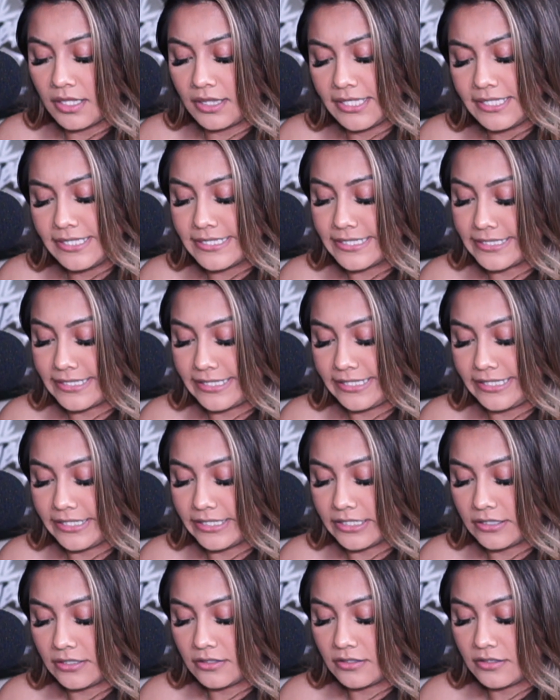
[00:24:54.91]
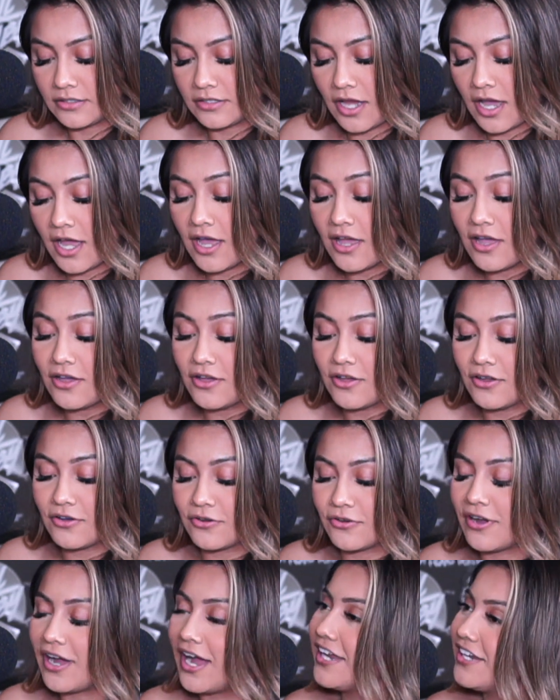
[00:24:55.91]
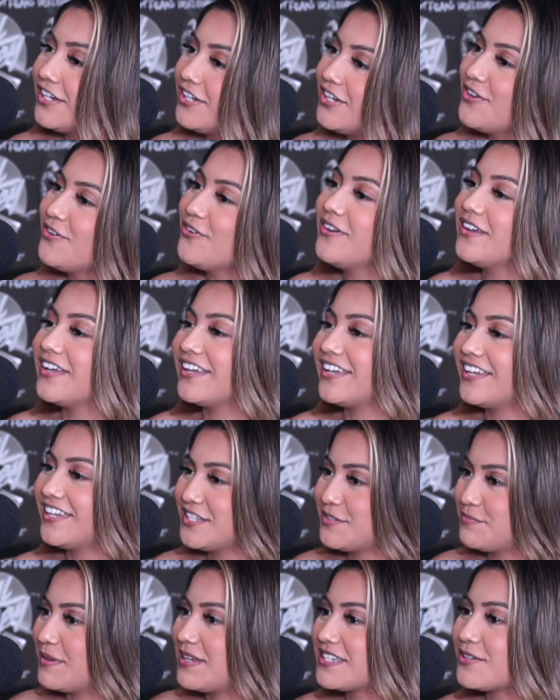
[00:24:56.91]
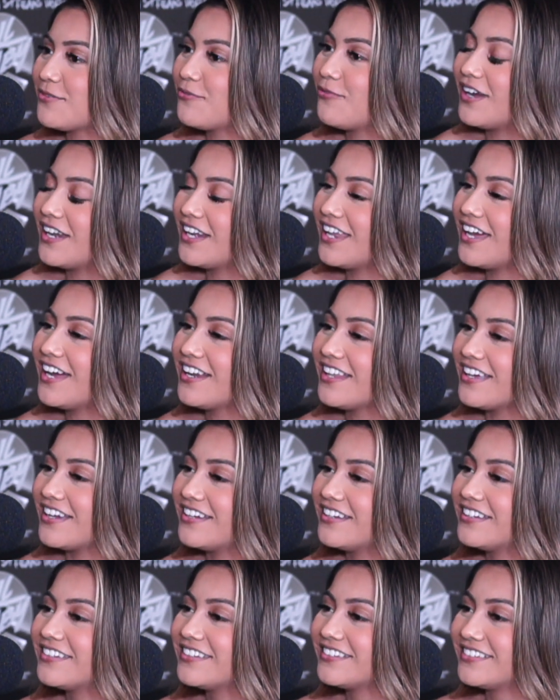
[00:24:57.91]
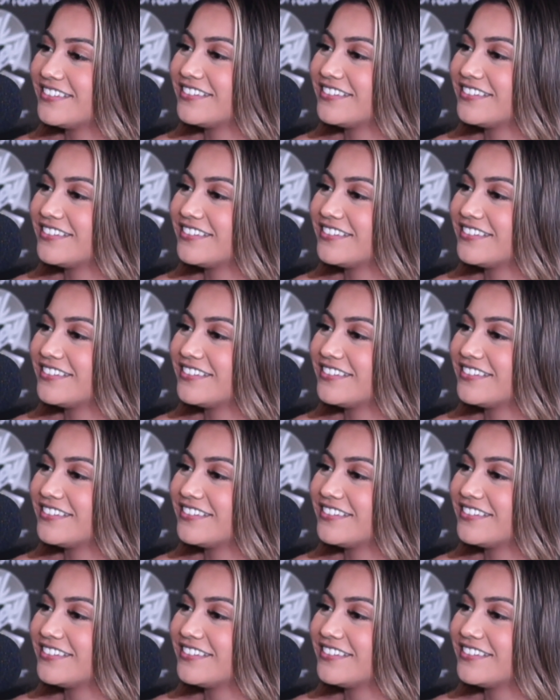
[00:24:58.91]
Let's see. Oh, I knew it. It's based in Guadalajara.